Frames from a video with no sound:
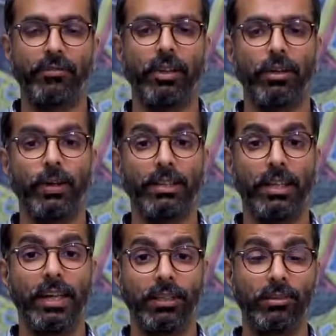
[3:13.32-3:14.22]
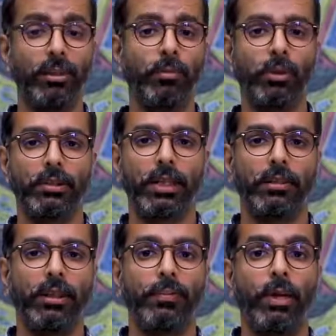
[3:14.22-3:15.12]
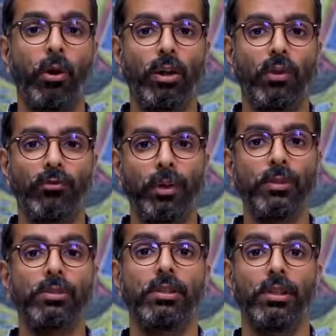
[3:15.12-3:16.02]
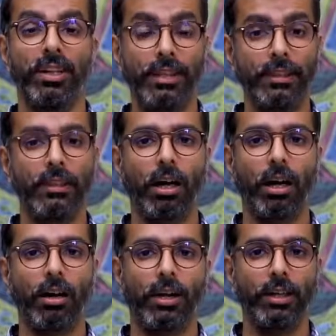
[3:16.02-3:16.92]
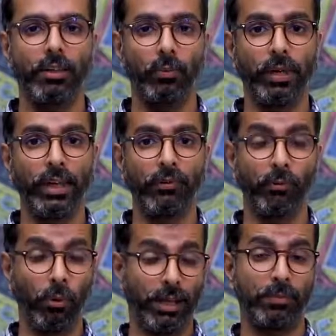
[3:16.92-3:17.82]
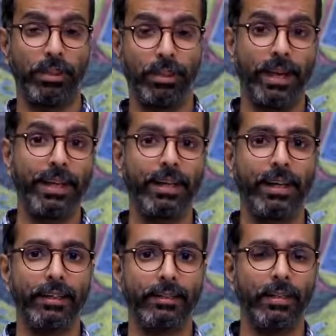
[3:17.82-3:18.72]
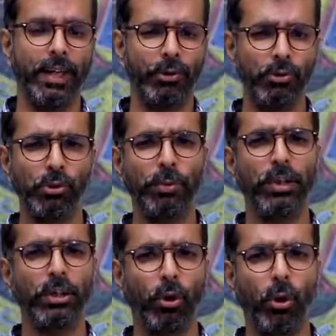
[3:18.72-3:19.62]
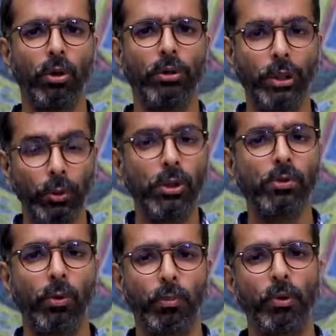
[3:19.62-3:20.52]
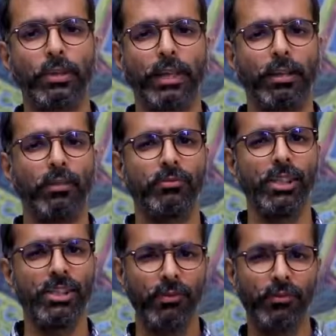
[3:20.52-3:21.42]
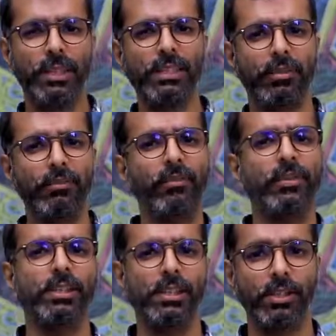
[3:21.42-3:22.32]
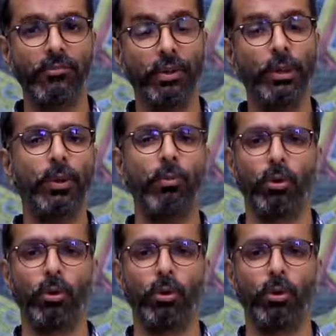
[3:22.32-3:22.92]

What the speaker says: Africa Twin is a legendary motorcycle that made Honda famous in the crazy Dakar rally, winning it 4 times in the 1980s. It used to be a tall dual sport motorcycle of 650 and 750cc V-twin